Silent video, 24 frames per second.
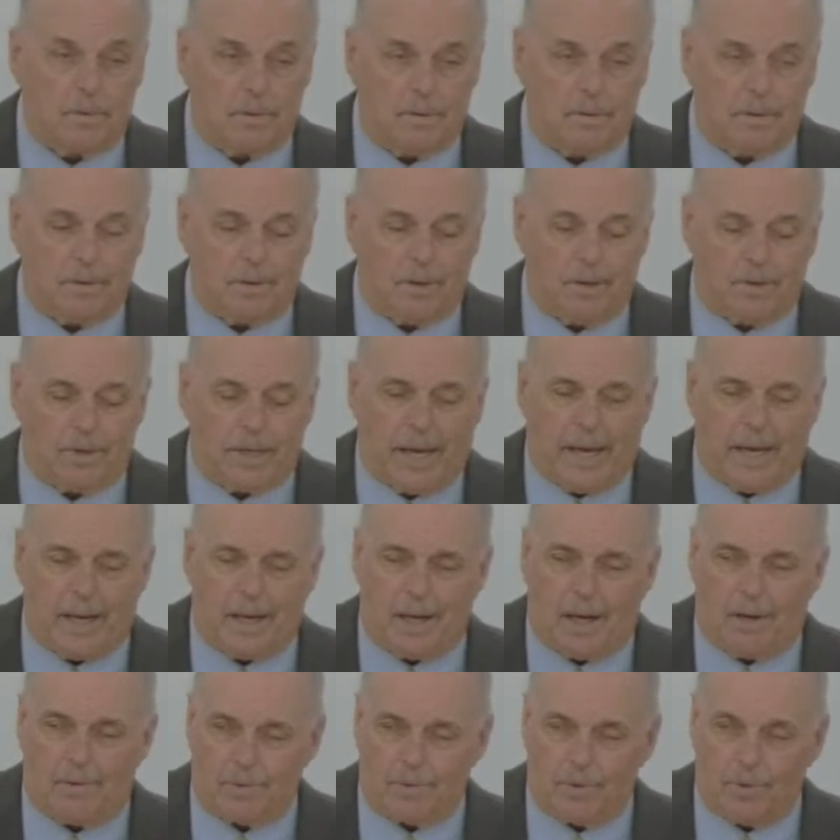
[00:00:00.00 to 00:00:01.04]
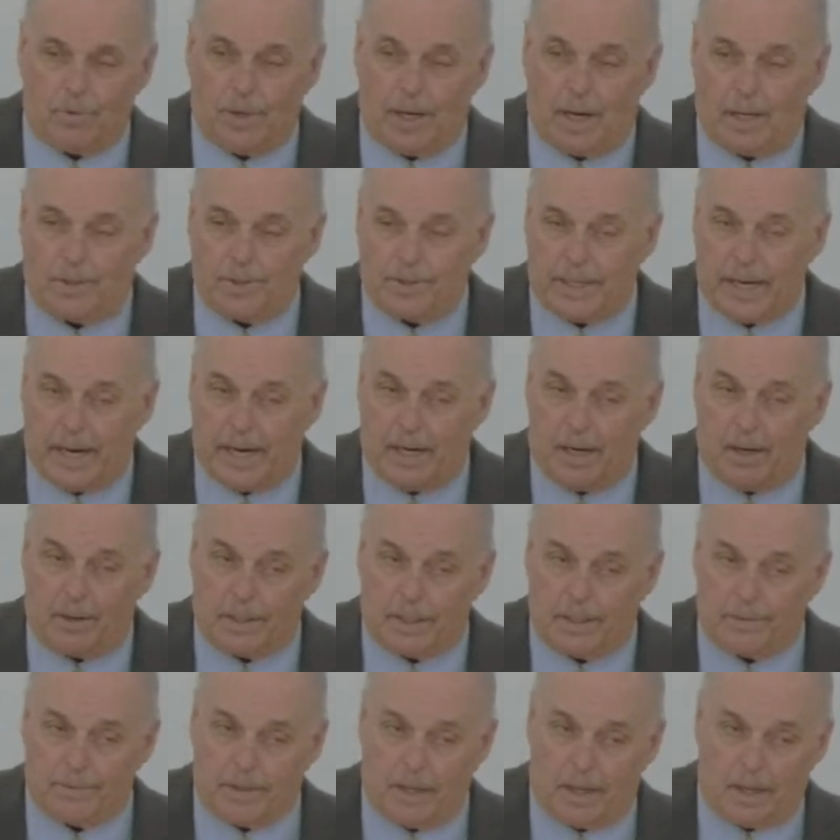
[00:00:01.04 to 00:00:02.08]
You can't outdo God, you can't
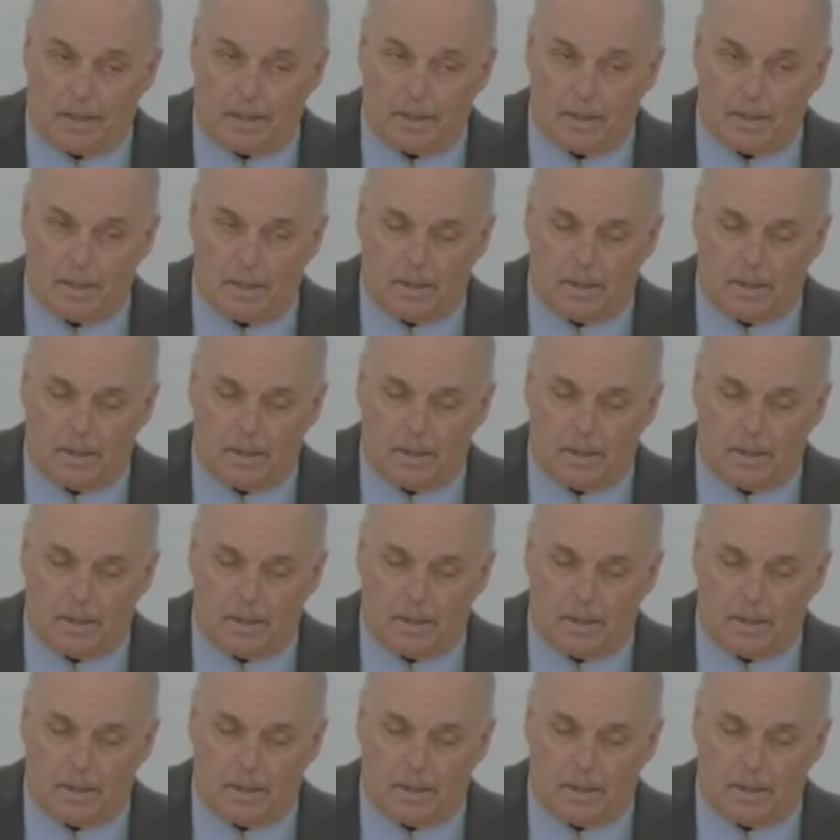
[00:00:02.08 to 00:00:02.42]
outgive God.